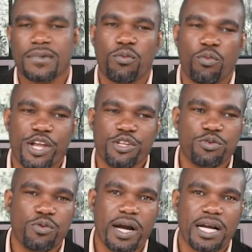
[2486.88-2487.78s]
When
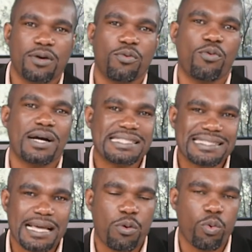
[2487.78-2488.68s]
you work
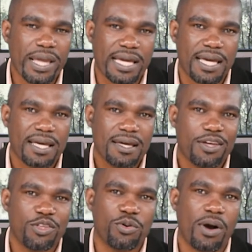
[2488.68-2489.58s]
once a week,
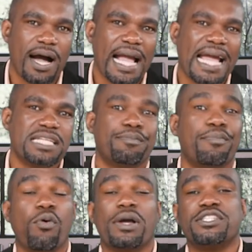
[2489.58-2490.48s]
you are at
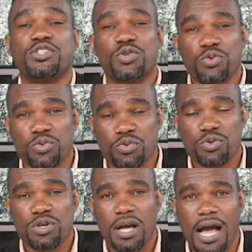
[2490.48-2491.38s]
0.2.
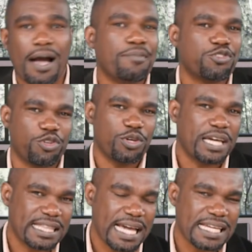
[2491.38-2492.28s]
I'm sure you
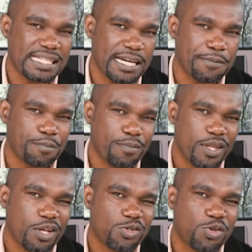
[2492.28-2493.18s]
get the idea.
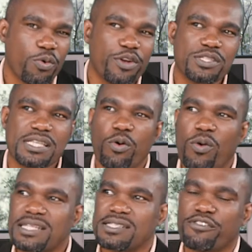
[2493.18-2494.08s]
So when you say
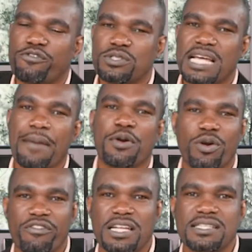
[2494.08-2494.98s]
what is the full-time
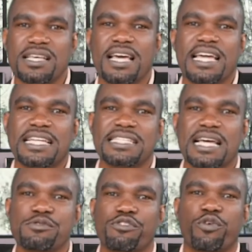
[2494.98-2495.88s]
equivalence in
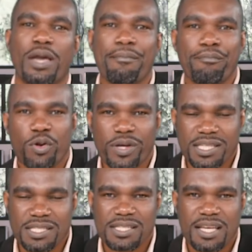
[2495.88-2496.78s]
terms of your
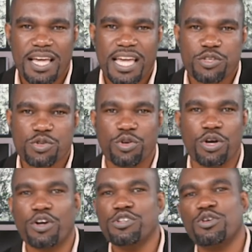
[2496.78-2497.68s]
employees, so
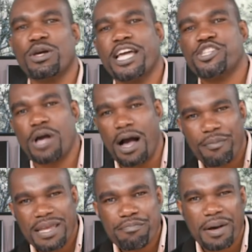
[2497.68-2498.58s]
you're going to look at you how
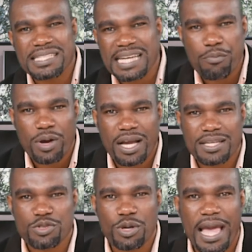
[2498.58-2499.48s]
many part-time
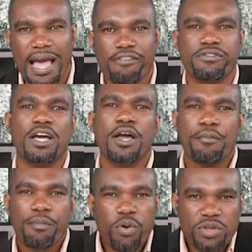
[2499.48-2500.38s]
workers you have,
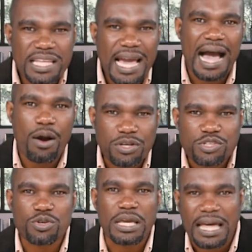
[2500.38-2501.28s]
put their
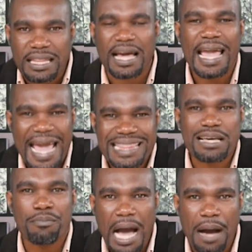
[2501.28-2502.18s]
hours together, add
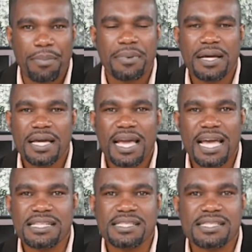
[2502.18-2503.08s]
them up,
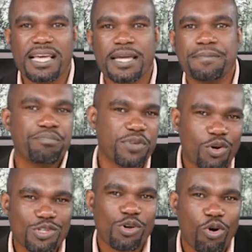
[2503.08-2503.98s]
and say,
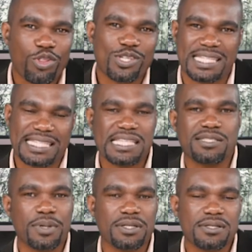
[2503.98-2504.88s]
because all those are
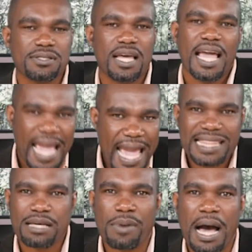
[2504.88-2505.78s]
decimals,
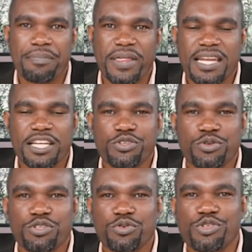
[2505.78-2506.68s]
add them up, then it,
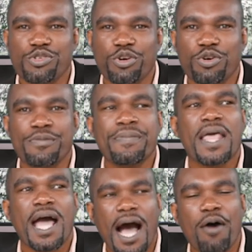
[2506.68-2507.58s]
it will show you
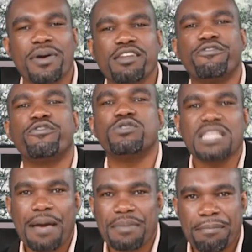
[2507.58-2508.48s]
how many
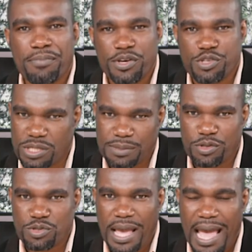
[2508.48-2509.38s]
full-time employees you're
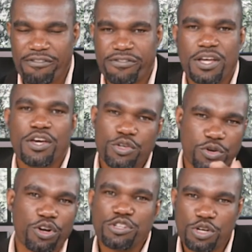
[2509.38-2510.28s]
supposed to have.
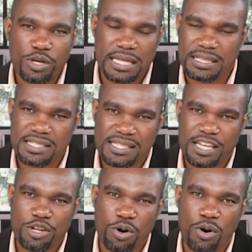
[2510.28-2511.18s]
You're going to look at this
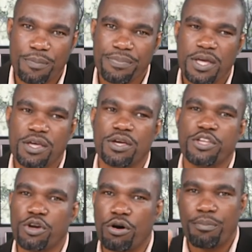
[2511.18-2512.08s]
in your
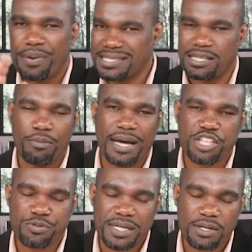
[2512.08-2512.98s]
in your personal
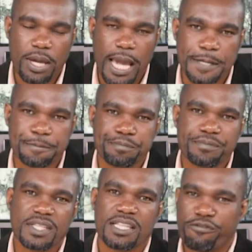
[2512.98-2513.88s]
management. Okay,
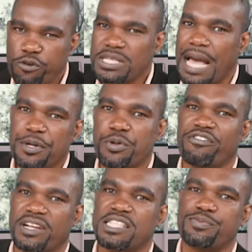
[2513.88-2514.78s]
the full-time
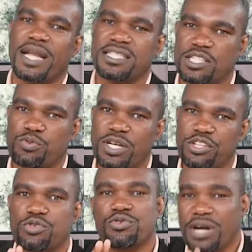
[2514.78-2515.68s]
equivalence, but I just
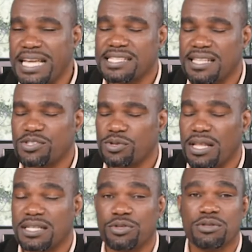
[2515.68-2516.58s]
wanted to raise this so
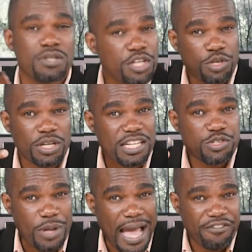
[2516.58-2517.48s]
that you at
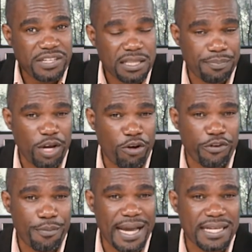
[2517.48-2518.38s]
least you have it at the back of
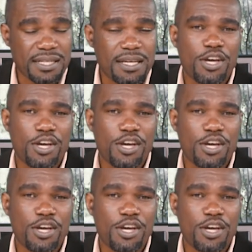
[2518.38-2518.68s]
your mind.